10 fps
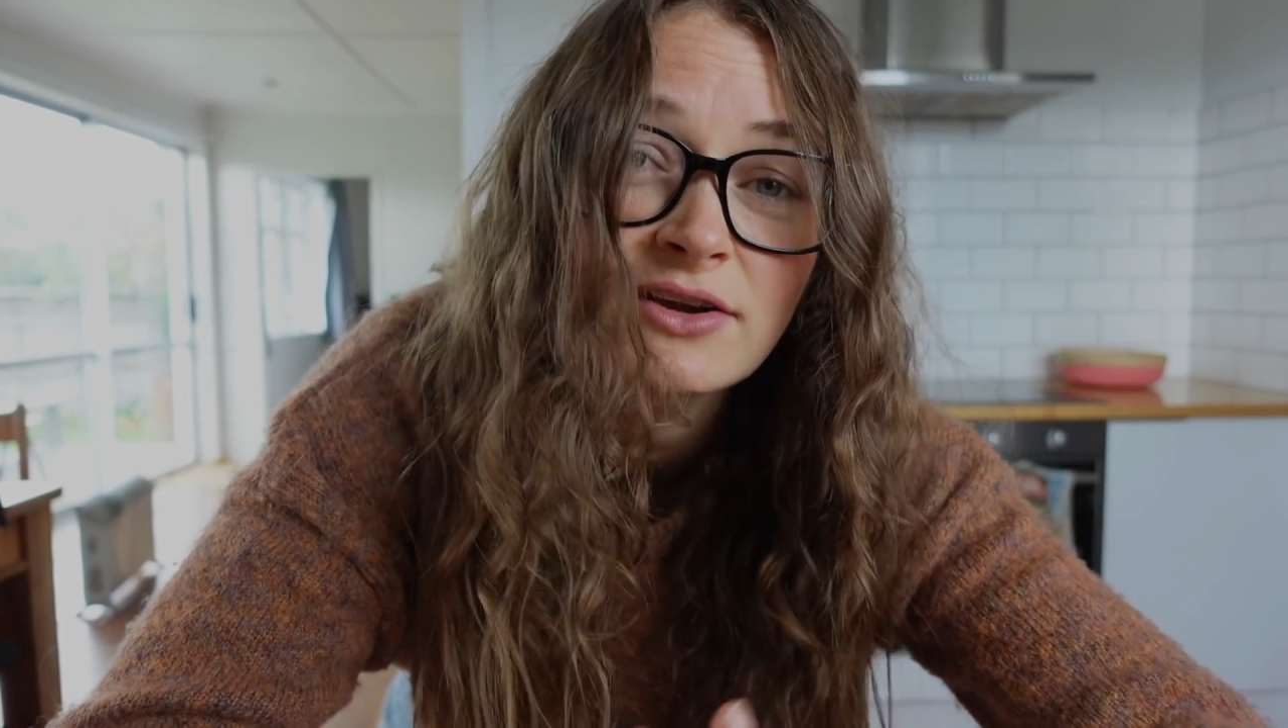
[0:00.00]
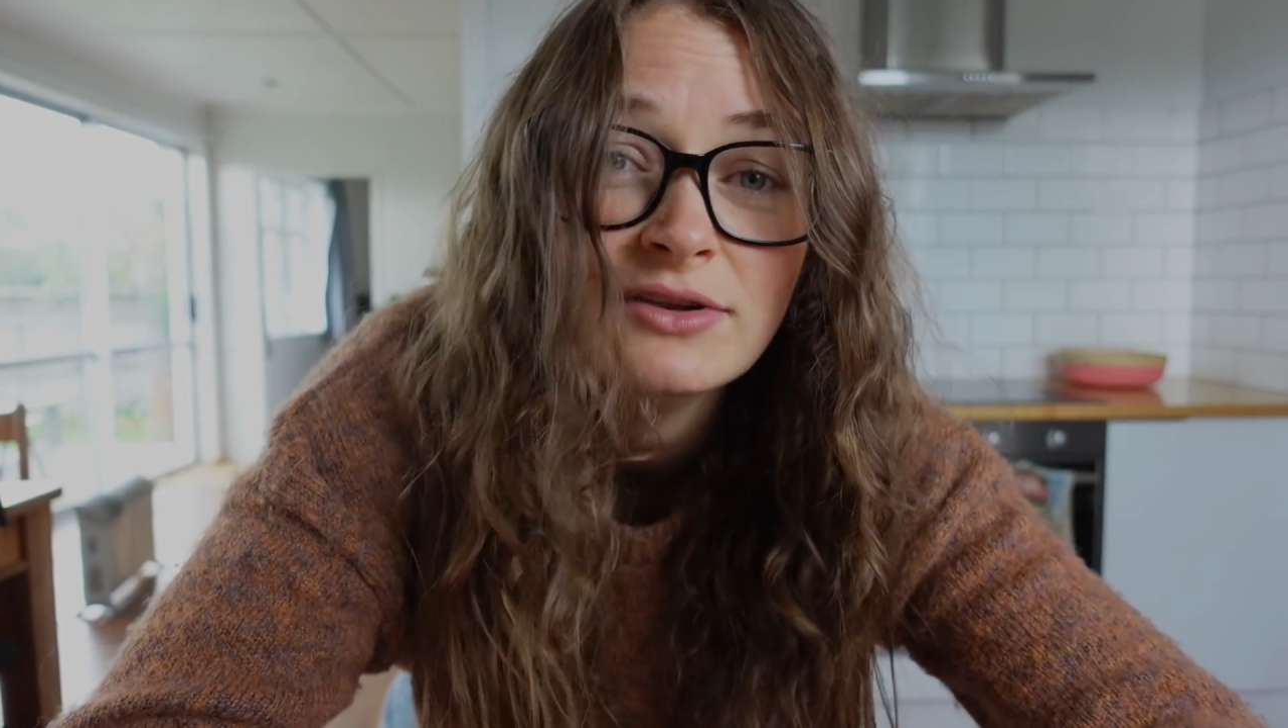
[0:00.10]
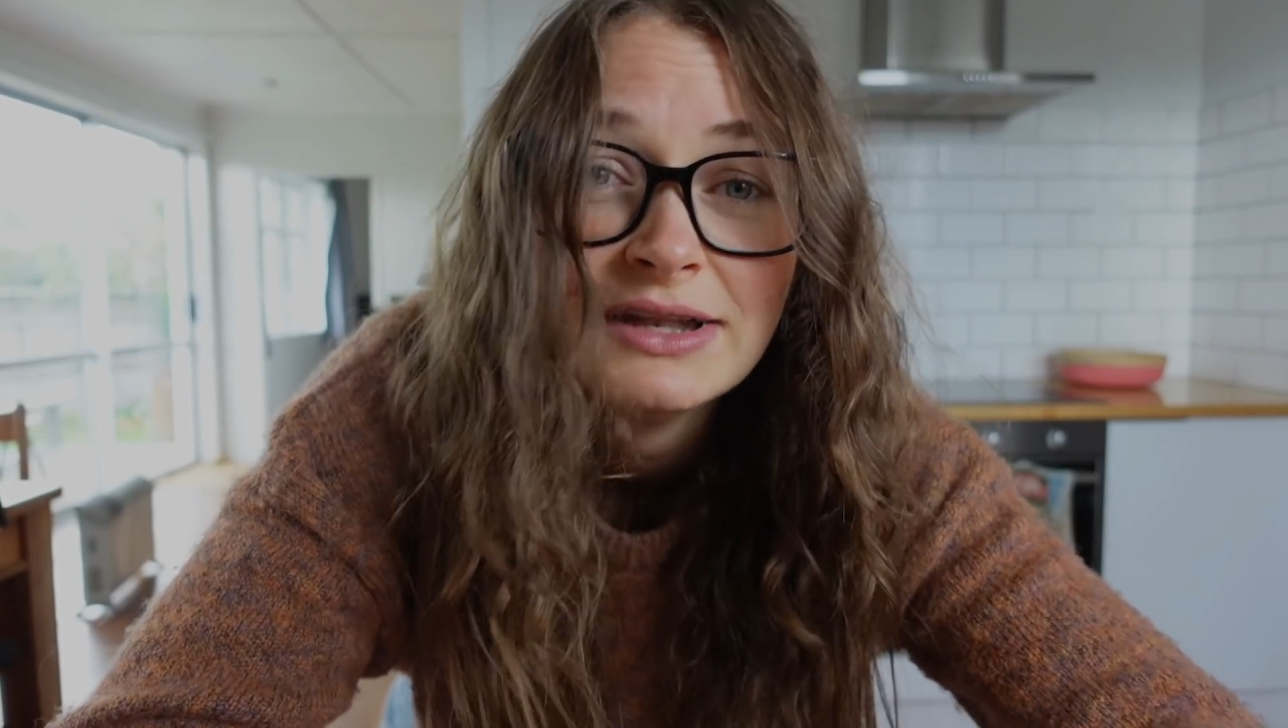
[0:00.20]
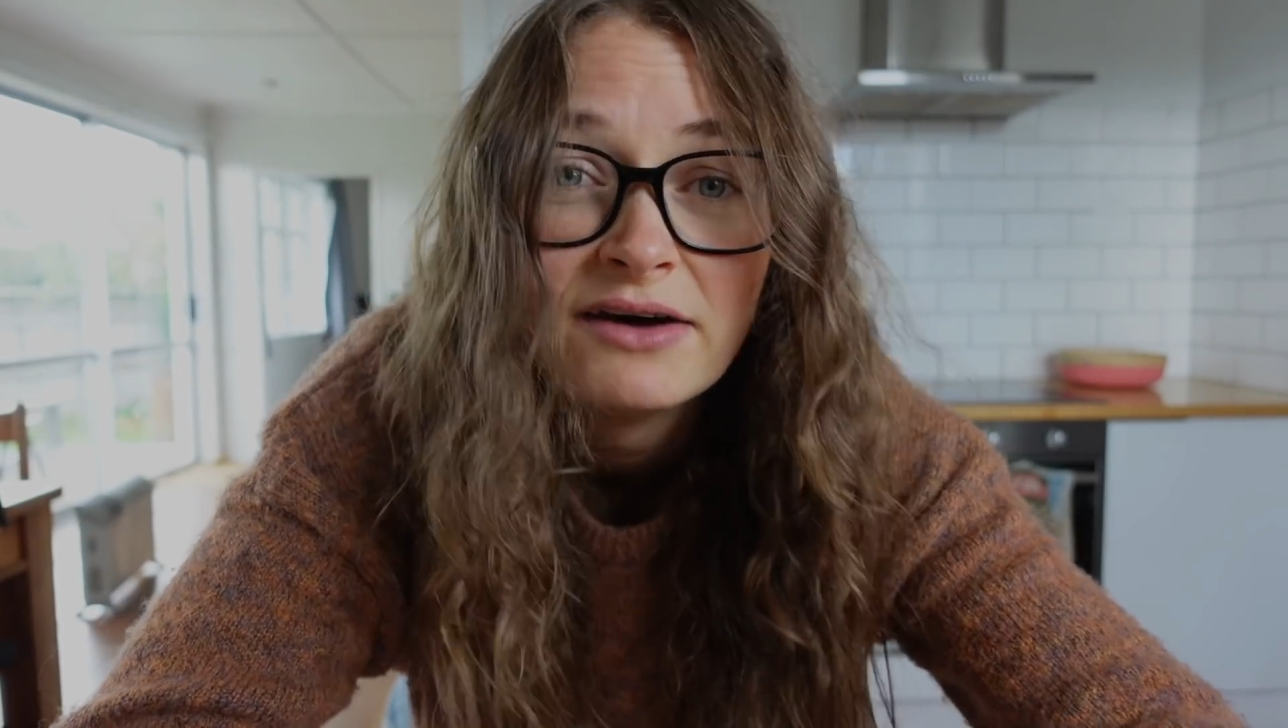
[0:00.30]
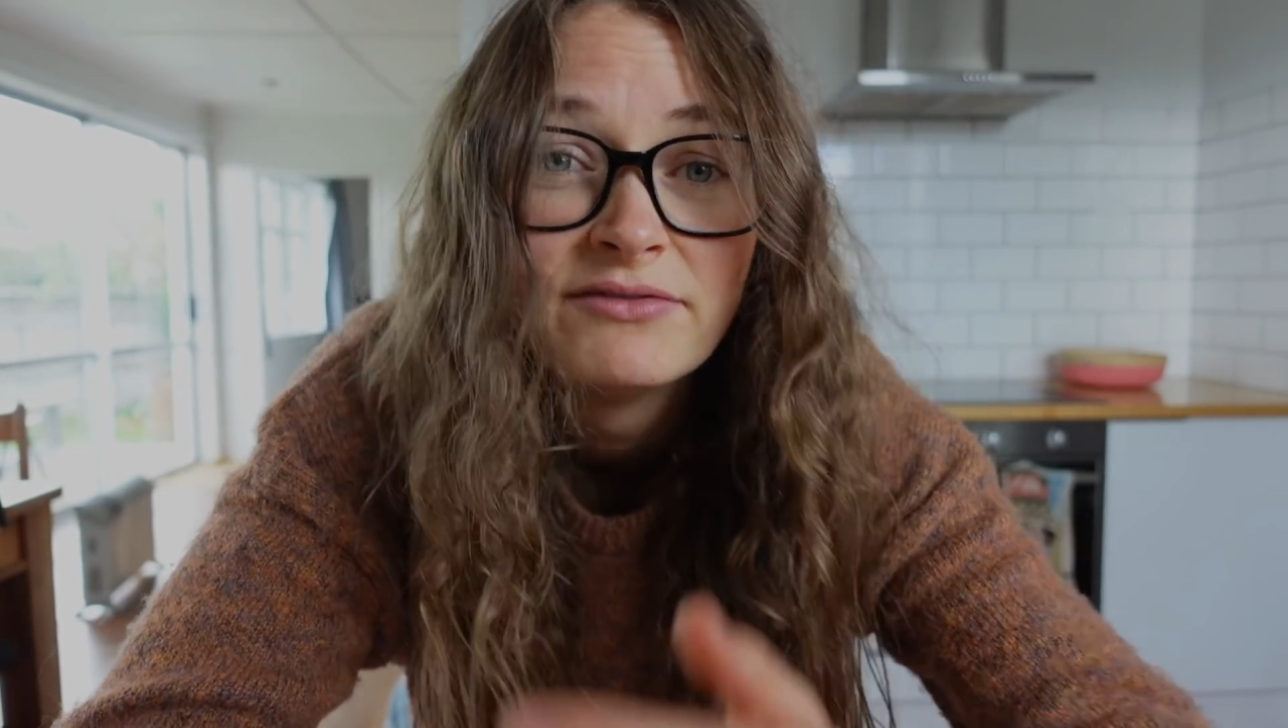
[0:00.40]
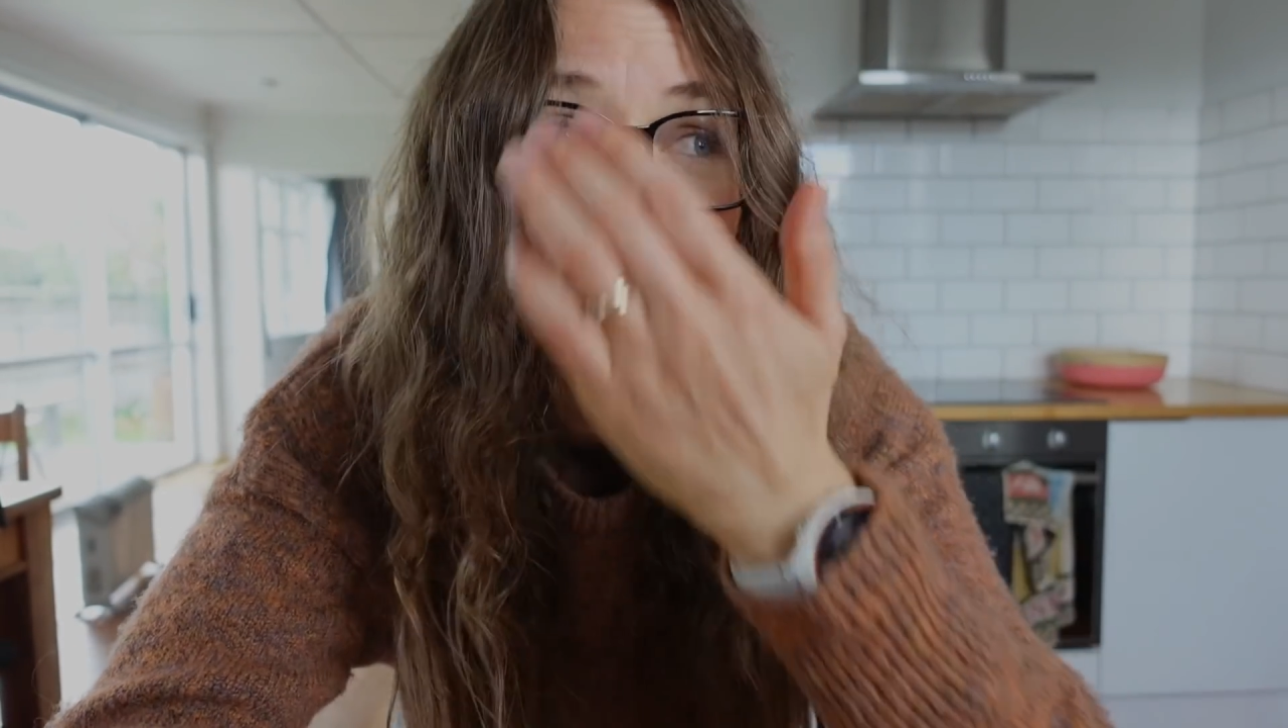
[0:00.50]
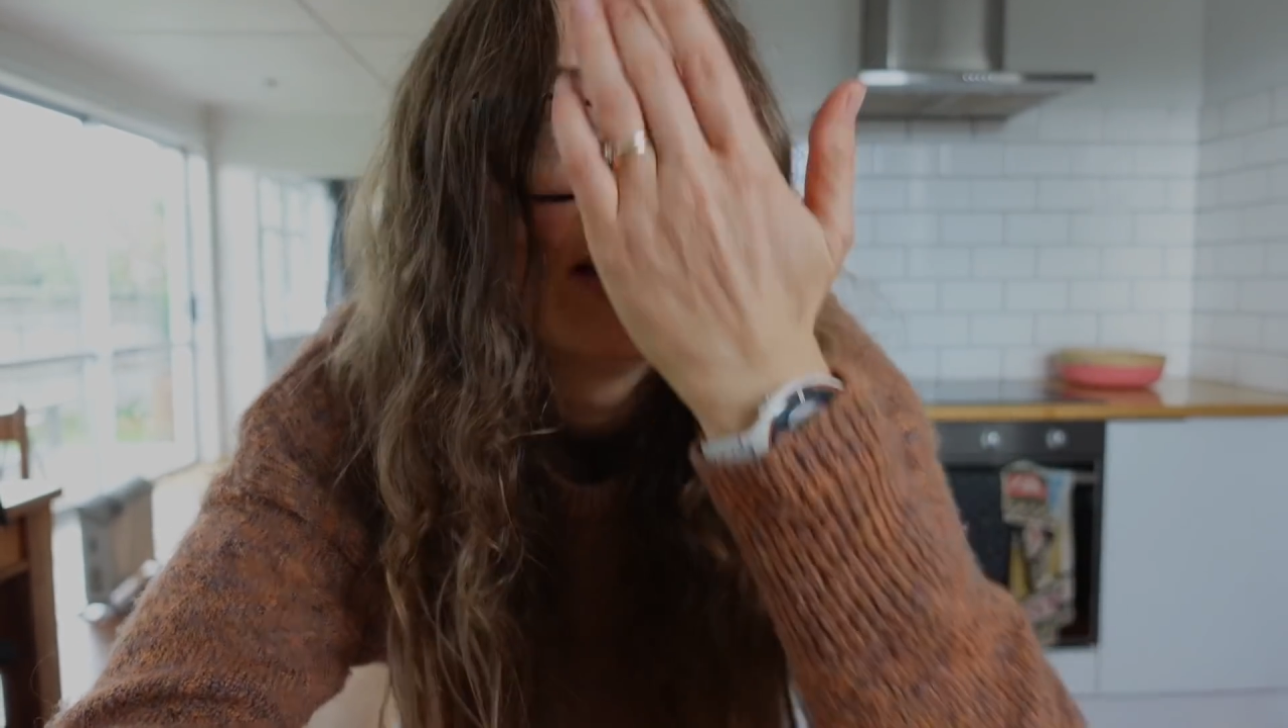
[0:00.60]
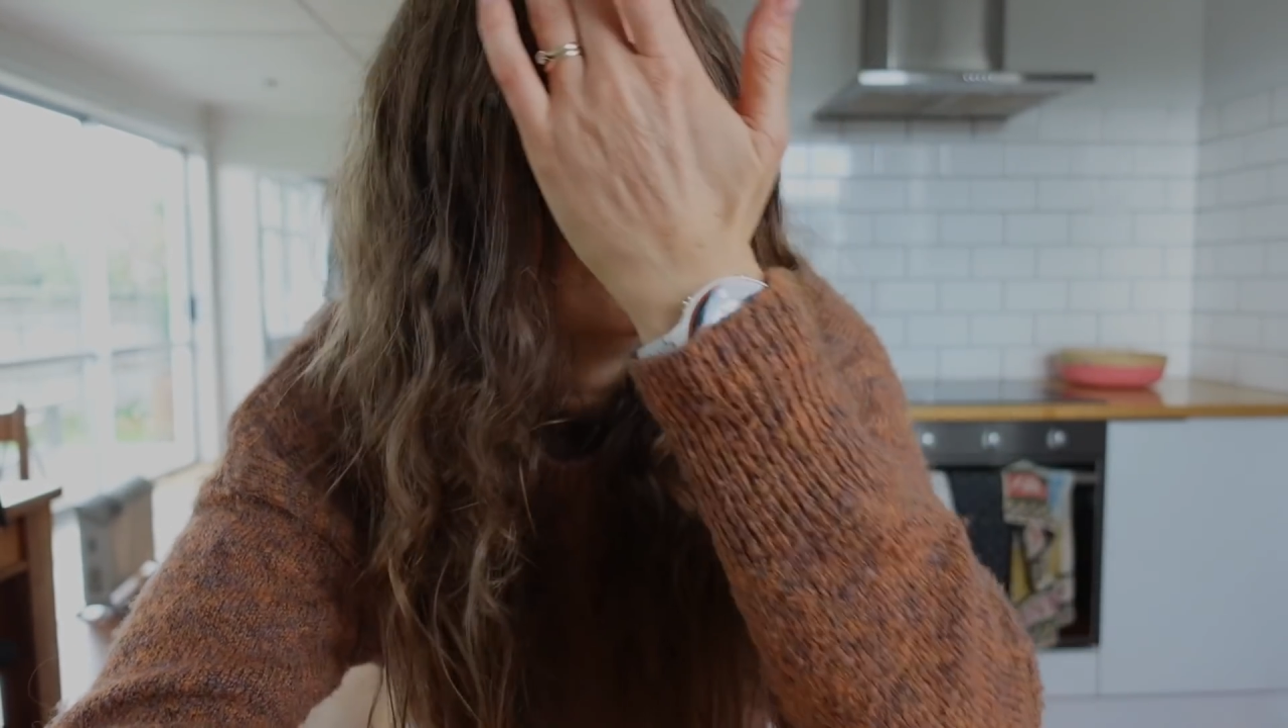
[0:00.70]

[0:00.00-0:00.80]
you love it